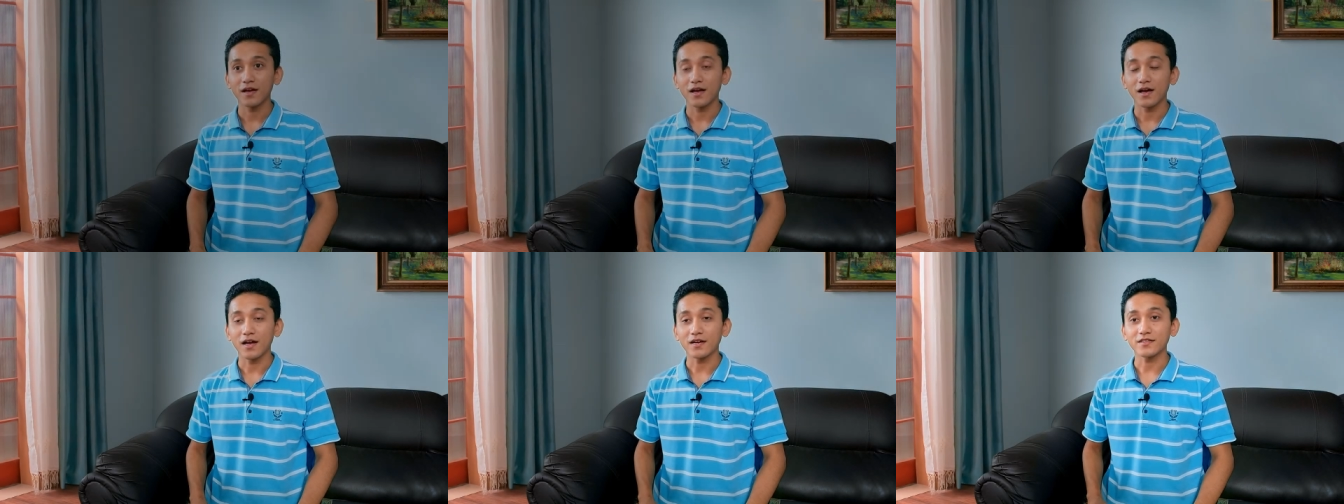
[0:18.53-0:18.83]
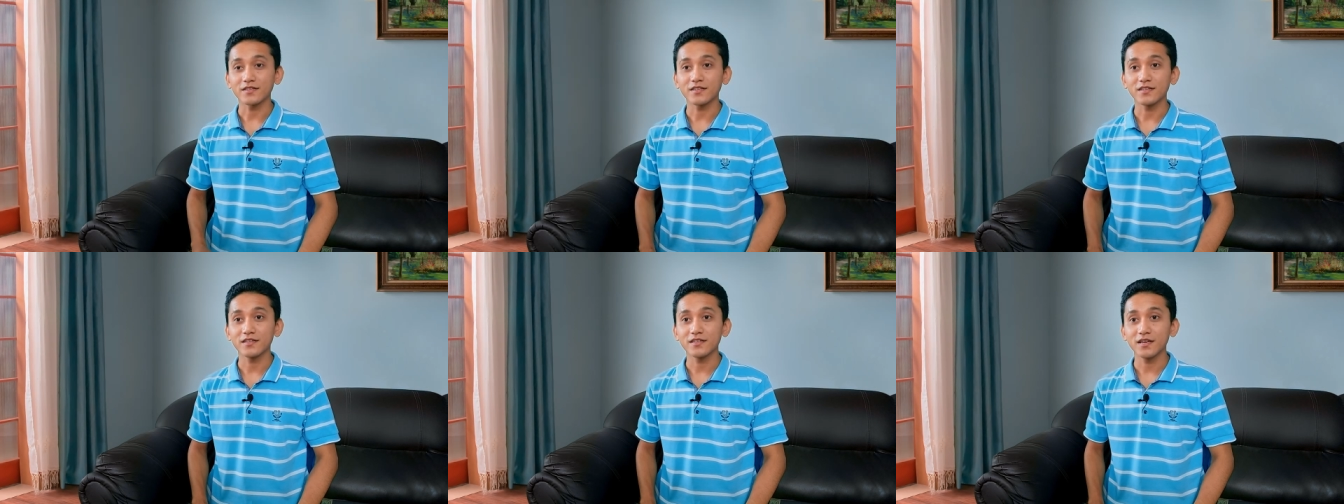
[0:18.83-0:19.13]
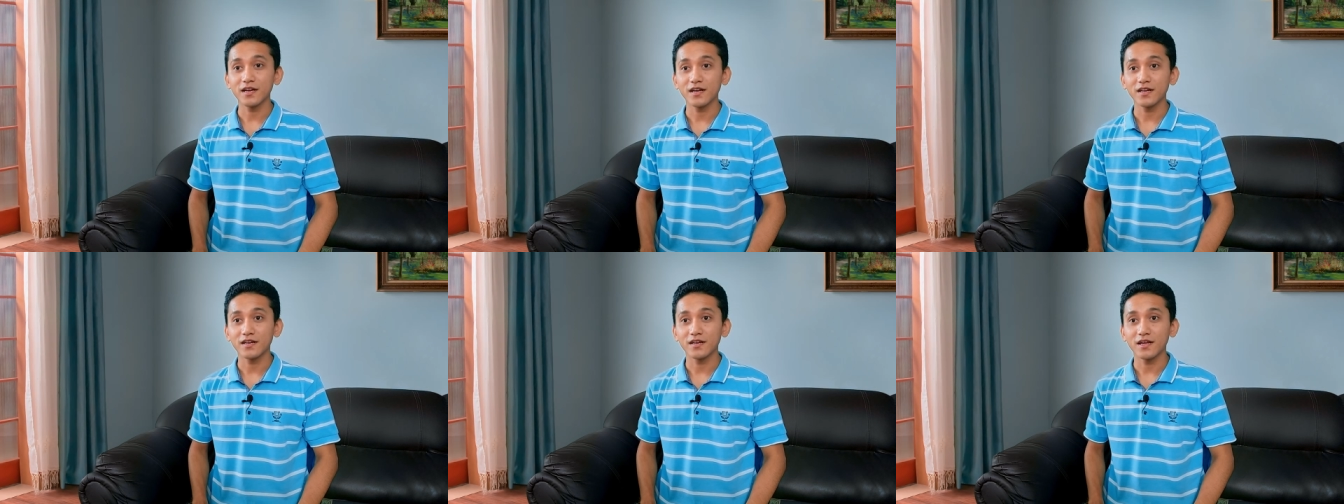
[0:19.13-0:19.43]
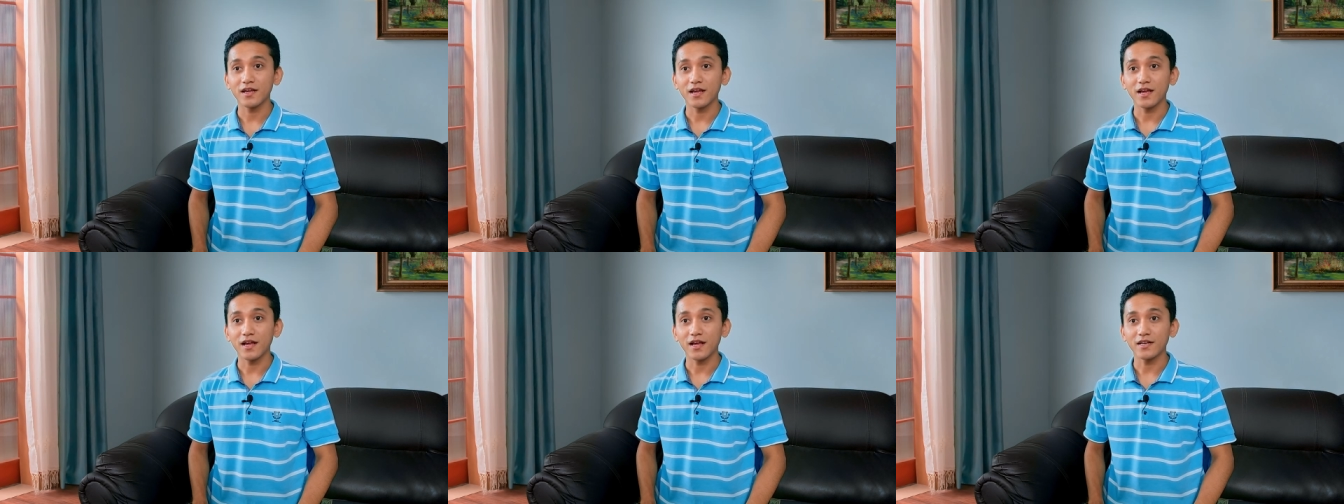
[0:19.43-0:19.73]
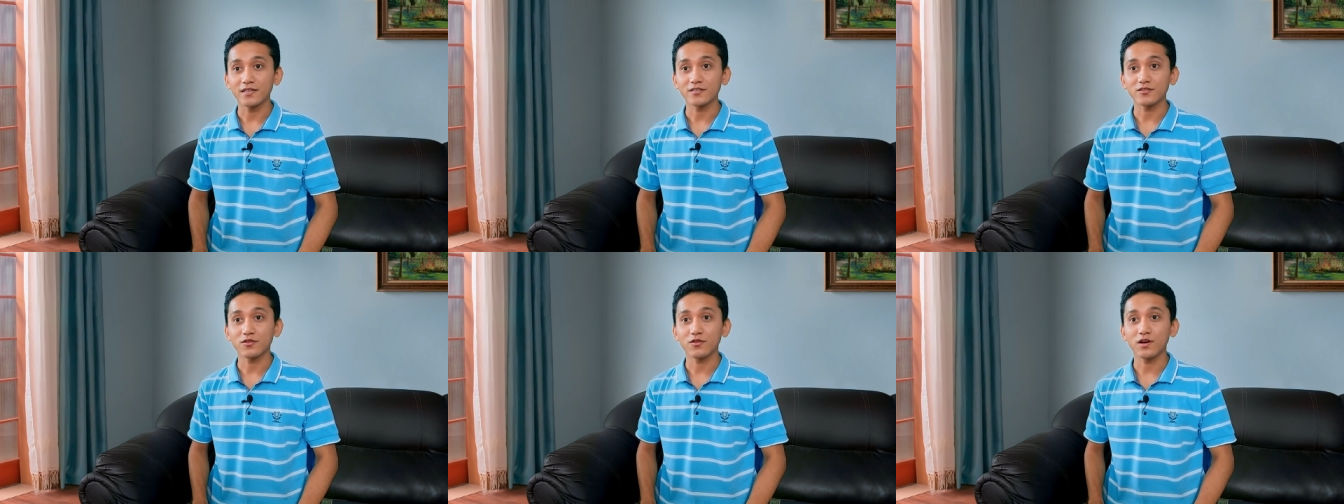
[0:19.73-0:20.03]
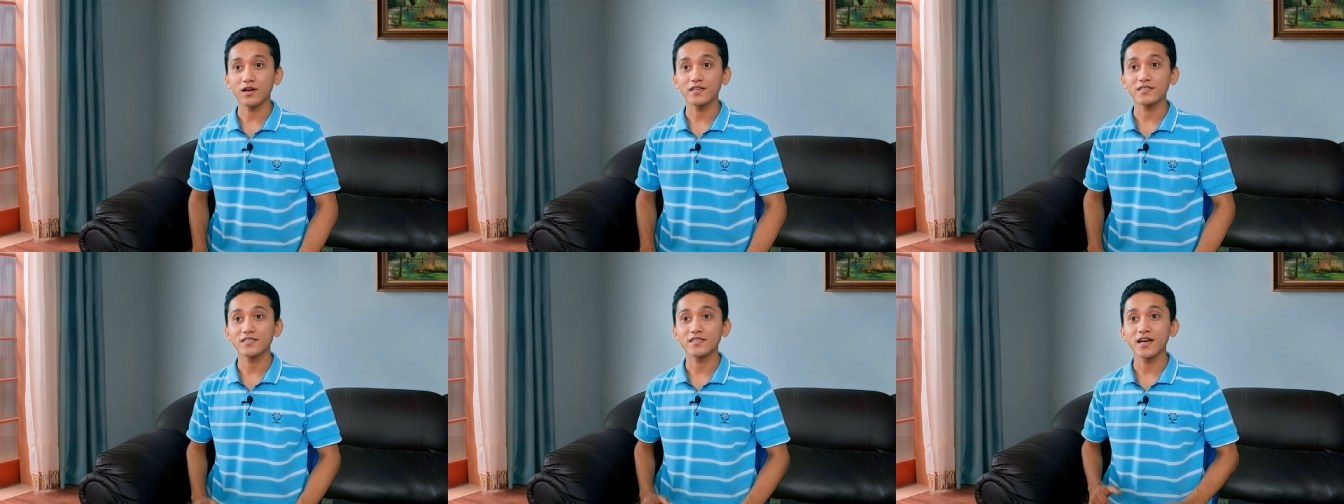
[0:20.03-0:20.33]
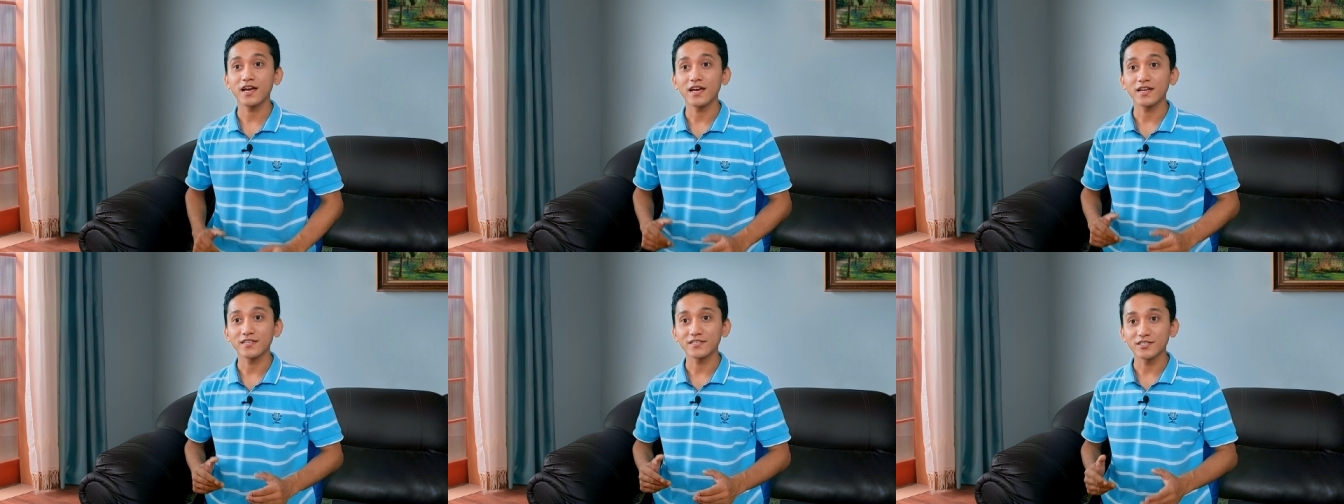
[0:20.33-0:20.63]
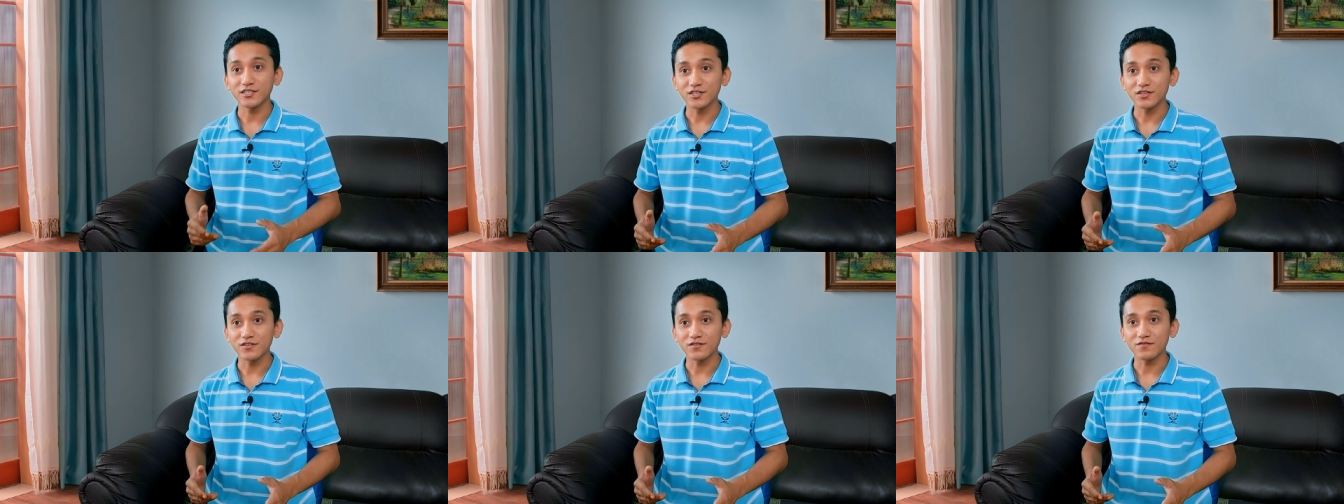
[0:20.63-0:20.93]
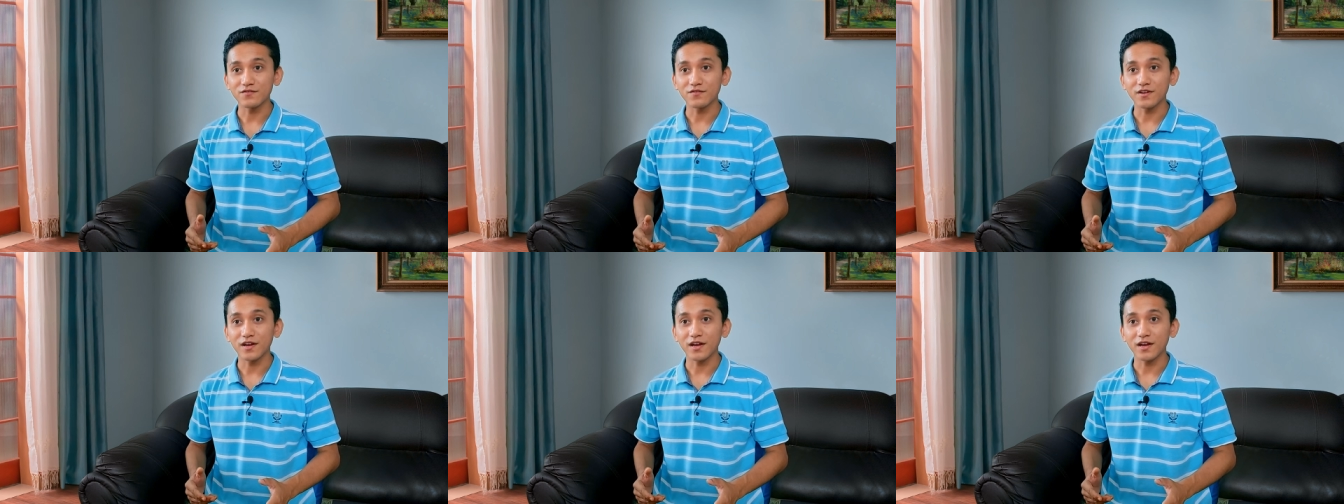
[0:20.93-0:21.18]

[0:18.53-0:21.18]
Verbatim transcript: I think that as long as I achieve